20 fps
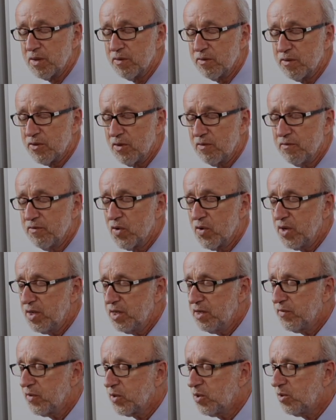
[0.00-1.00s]
So very
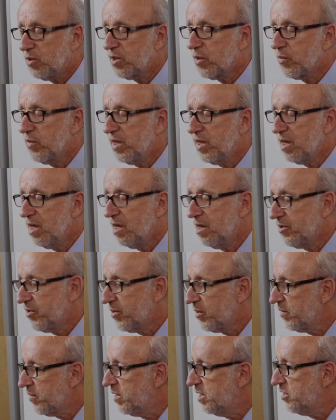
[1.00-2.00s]
difficult to
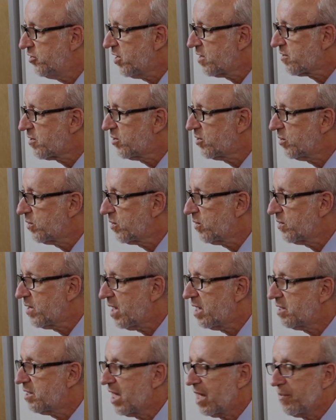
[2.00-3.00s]
recontour the adjacent tooth
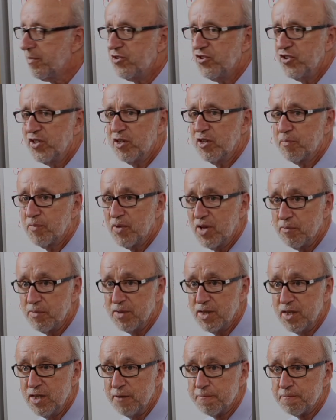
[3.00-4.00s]
without damaging your prep.
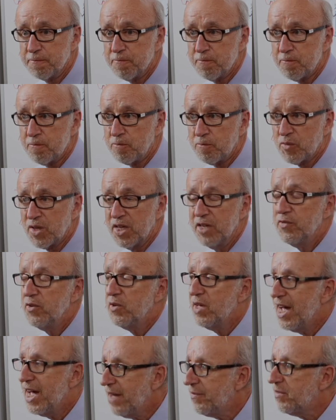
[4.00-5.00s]
If
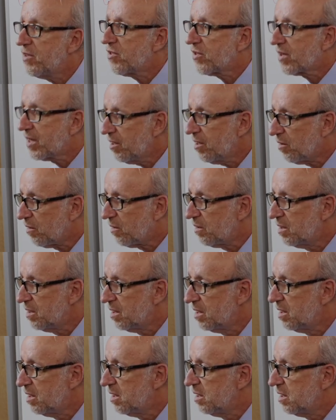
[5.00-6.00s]
you had the skill
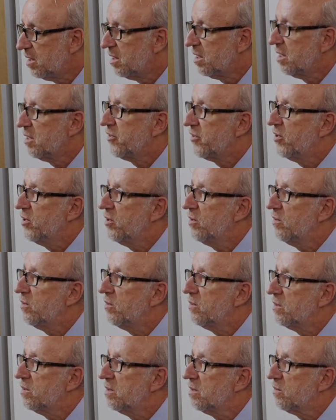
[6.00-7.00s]

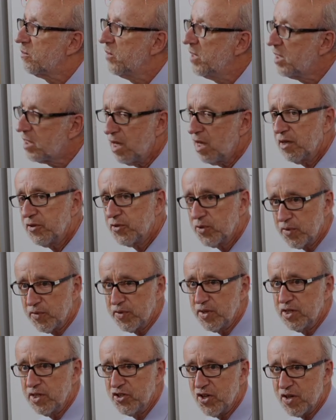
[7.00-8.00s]
to recontour
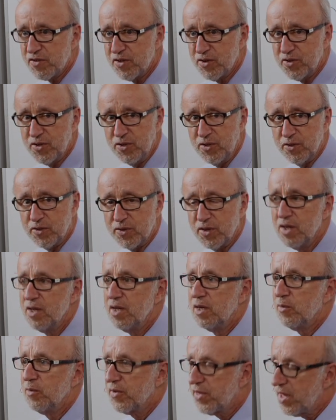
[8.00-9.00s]
the adjacent tooth
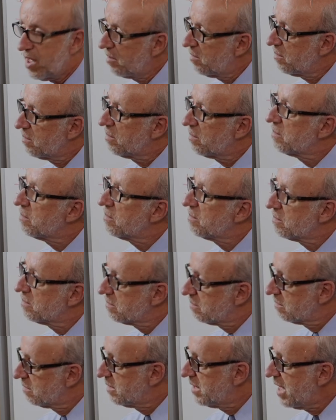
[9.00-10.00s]
without
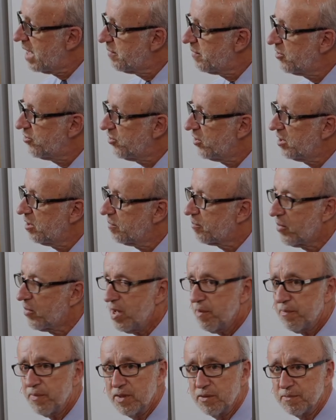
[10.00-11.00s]
damaging your
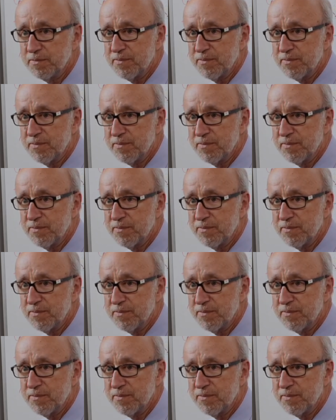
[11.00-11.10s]
prep,